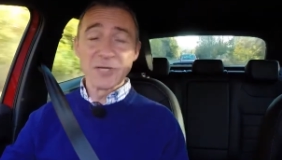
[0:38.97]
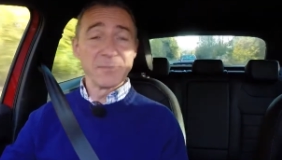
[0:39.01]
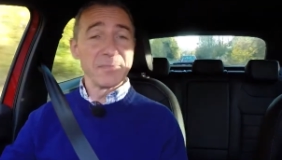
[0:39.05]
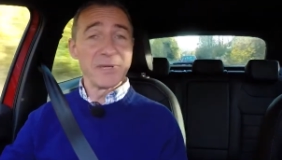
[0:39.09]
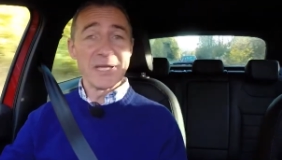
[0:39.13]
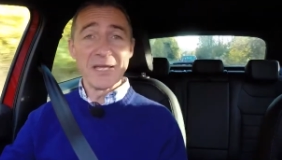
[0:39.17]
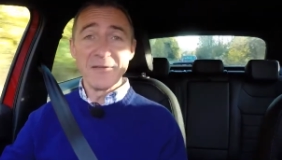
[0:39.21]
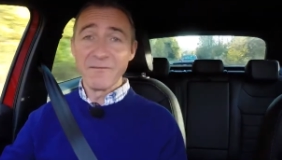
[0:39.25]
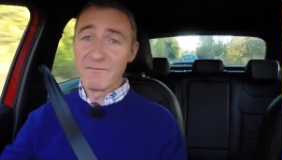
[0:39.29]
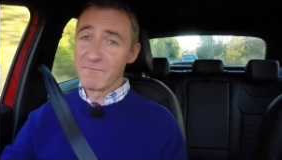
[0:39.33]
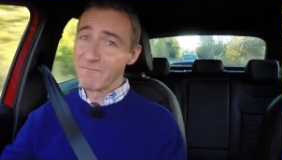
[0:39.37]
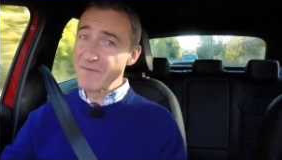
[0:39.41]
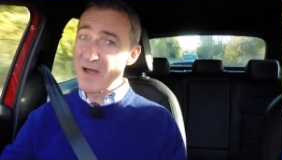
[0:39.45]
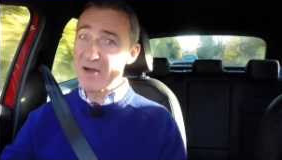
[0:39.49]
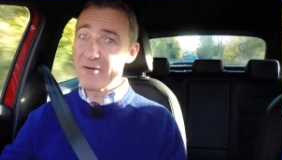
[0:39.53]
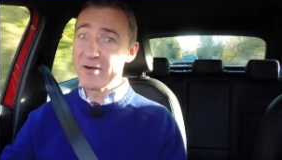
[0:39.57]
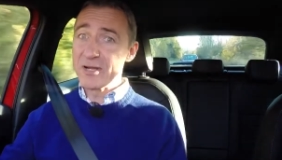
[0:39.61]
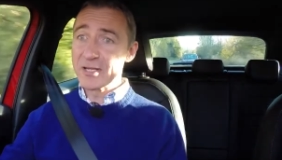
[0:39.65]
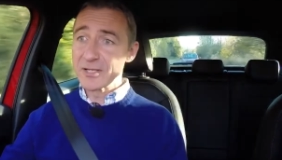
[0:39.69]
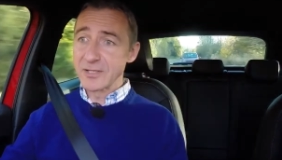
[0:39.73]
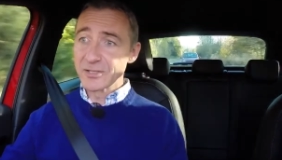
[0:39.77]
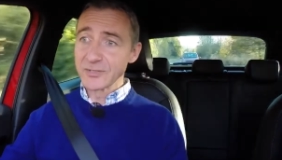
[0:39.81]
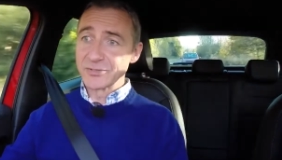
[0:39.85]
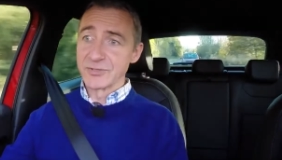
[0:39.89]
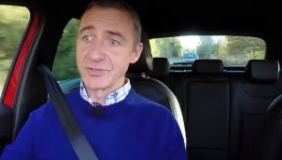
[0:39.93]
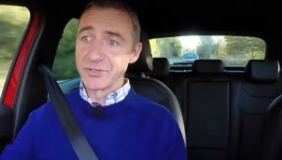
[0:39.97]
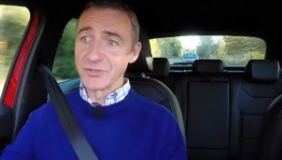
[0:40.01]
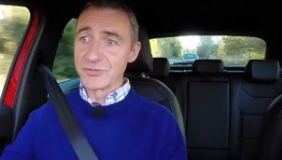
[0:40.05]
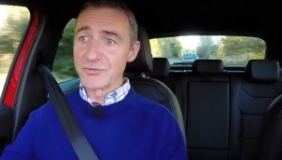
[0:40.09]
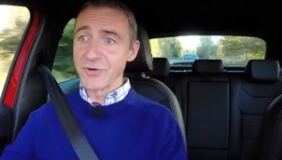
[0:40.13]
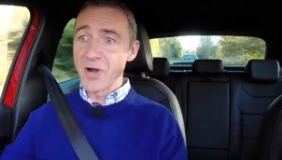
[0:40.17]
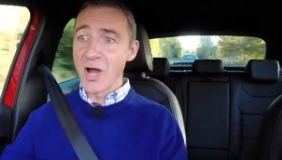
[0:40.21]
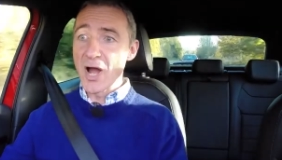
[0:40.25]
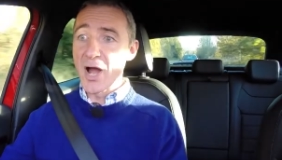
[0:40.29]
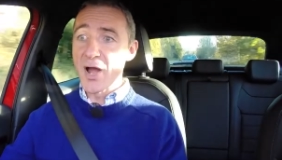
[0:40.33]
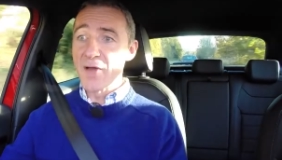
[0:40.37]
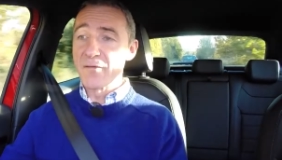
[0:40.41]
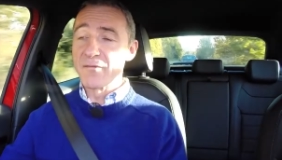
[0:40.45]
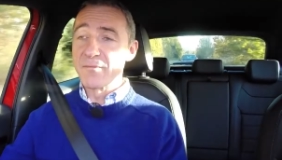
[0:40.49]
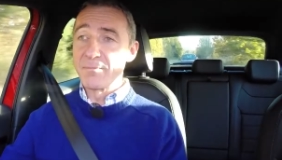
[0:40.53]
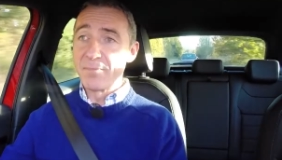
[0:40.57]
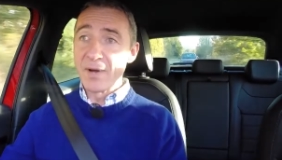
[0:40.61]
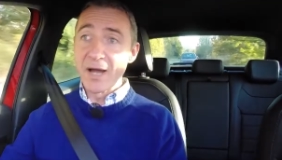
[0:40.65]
to be very good to drive,